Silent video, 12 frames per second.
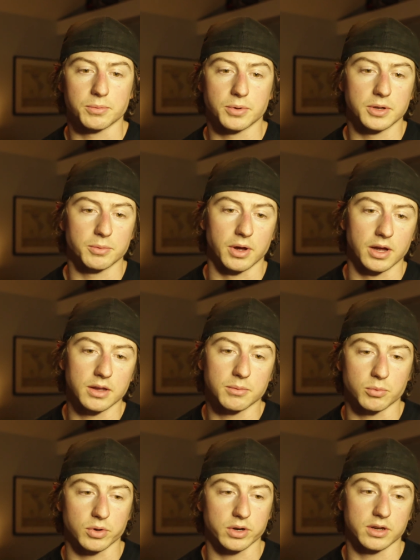pretty well. I'm
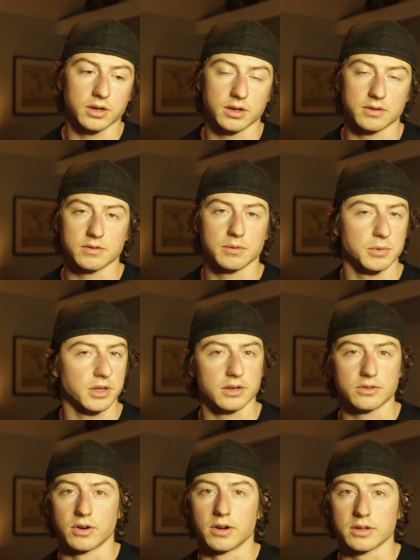working on some
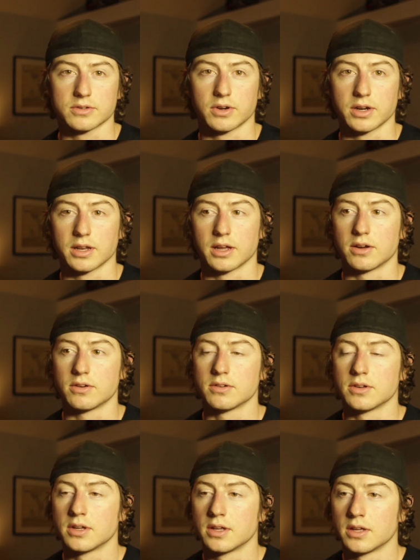electronics right now
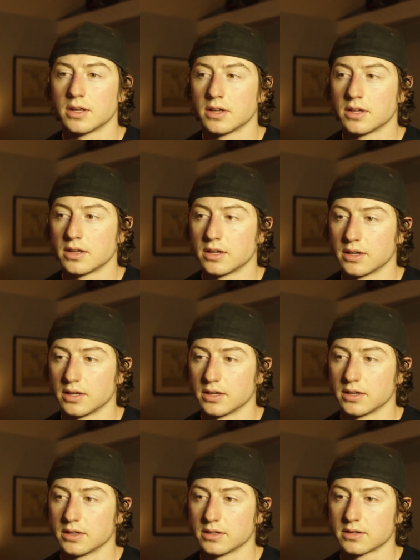
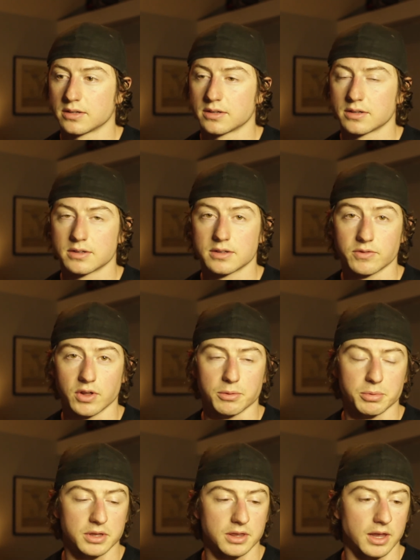and
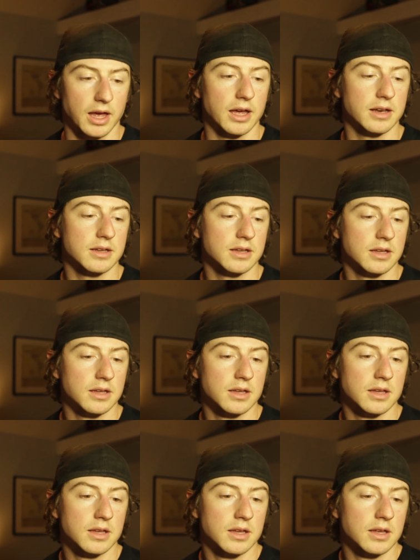developing that.
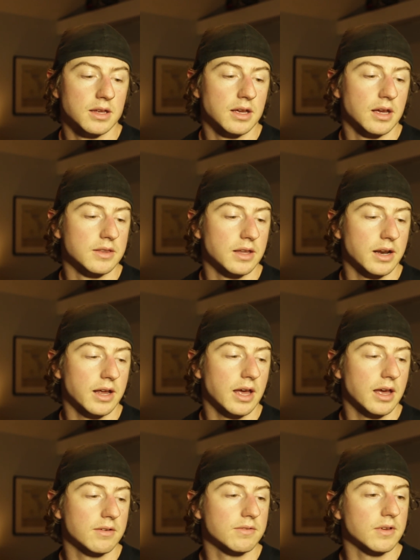And then I
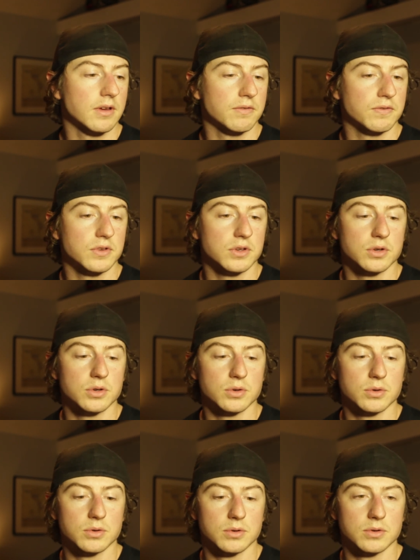have a
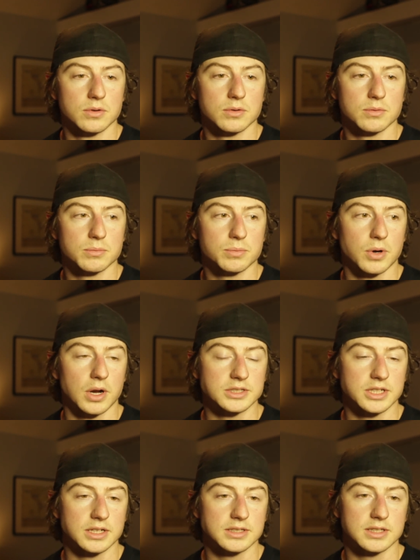few
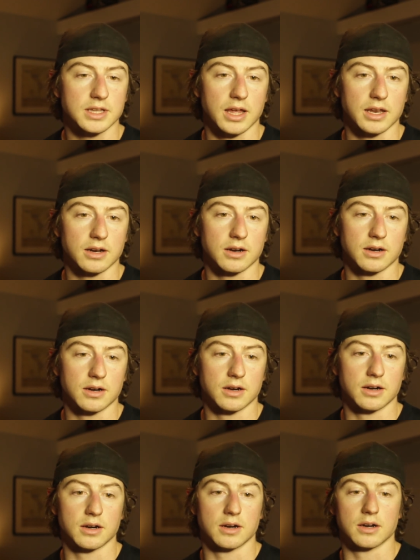projects that
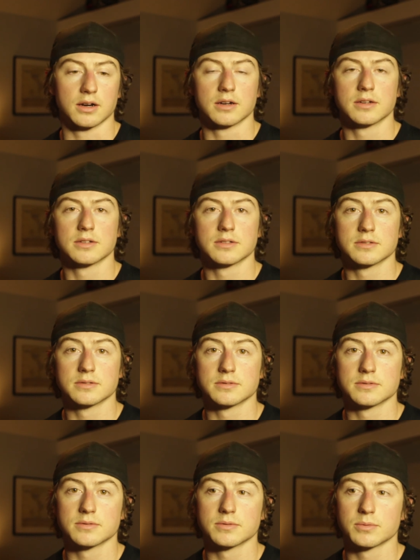are
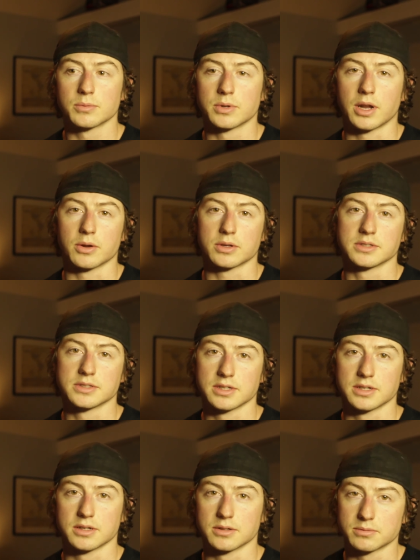what I would
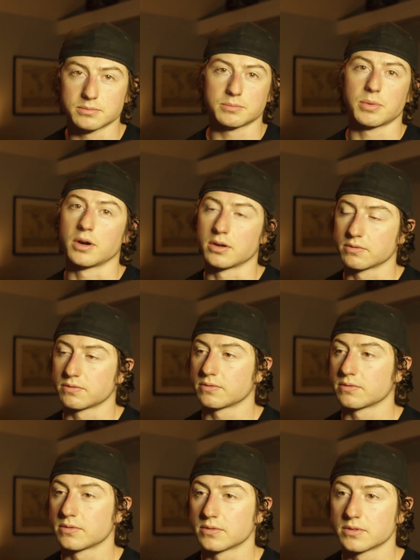consider part of
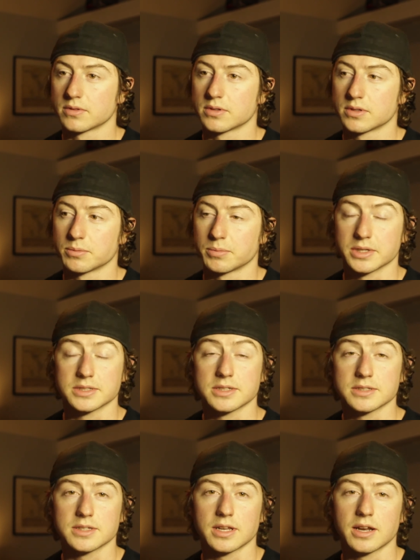the
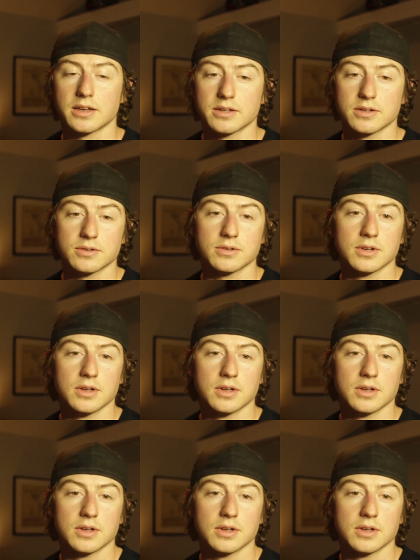business that I do,